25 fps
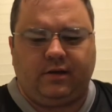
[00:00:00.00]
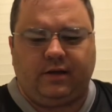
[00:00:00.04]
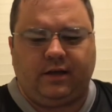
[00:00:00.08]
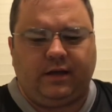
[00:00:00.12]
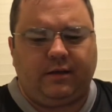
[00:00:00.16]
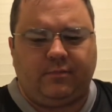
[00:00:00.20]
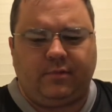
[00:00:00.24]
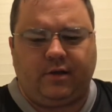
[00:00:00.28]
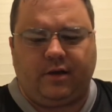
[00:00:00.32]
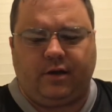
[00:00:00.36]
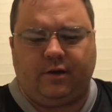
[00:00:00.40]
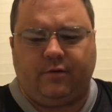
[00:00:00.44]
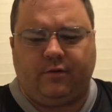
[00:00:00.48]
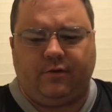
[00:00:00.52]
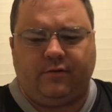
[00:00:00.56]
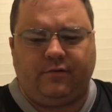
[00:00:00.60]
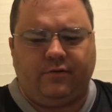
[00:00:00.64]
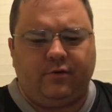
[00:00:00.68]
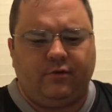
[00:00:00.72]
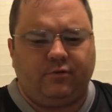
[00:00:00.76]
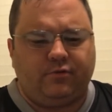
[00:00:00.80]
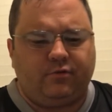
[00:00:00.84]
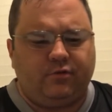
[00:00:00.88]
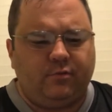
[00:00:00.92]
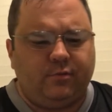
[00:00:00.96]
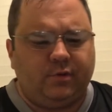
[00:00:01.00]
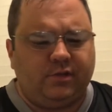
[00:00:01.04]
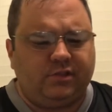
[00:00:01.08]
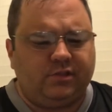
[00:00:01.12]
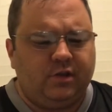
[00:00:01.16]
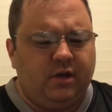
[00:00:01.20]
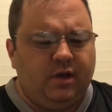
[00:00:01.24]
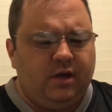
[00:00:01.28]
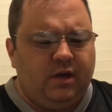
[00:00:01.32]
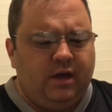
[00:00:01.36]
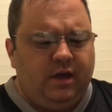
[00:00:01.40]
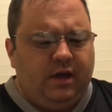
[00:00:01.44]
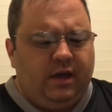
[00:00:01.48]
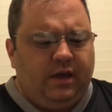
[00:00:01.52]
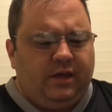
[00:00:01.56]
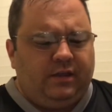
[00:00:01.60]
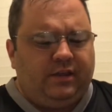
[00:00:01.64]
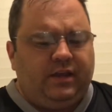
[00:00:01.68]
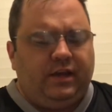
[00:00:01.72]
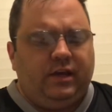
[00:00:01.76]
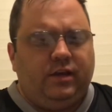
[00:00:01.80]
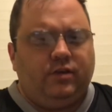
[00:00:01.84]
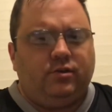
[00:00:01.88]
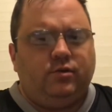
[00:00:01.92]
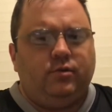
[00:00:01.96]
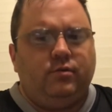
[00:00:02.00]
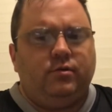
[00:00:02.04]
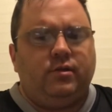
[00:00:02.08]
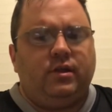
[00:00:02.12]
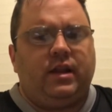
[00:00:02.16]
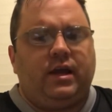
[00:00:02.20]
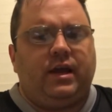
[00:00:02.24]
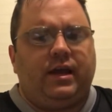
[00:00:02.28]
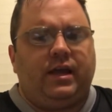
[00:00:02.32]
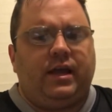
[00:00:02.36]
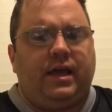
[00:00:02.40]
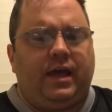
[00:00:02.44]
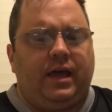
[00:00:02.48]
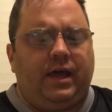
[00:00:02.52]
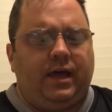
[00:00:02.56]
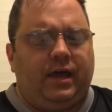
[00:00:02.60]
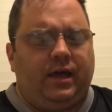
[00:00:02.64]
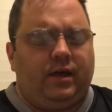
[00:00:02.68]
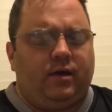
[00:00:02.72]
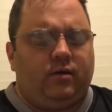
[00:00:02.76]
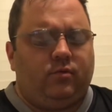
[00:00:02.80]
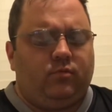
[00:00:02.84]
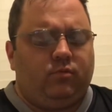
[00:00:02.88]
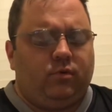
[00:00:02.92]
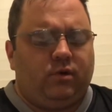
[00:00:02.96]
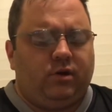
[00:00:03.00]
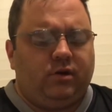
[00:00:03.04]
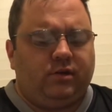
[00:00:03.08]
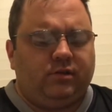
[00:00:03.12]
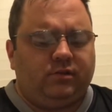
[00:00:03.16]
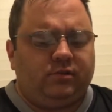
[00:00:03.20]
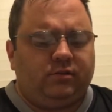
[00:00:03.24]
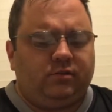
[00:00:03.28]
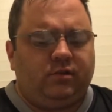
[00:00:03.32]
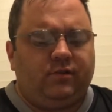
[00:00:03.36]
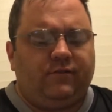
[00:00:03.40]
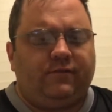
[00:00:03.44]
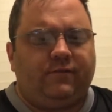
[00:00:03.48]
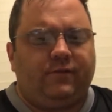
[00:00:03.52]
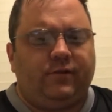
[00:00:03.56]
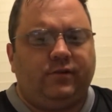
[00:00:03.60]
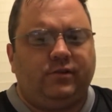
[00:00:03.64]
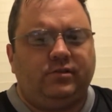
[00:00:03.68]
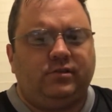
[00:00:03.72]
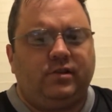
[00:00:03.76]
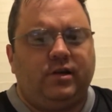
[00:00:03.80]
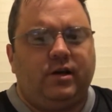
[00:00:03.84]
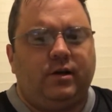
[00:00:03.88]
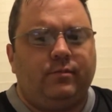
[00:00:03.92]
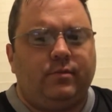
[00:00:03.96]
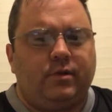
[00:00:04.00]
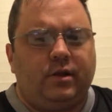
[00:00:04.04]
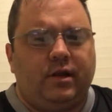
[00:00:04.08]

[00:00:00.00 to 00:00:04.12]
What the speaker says: review it too much. The issue that I had was the first time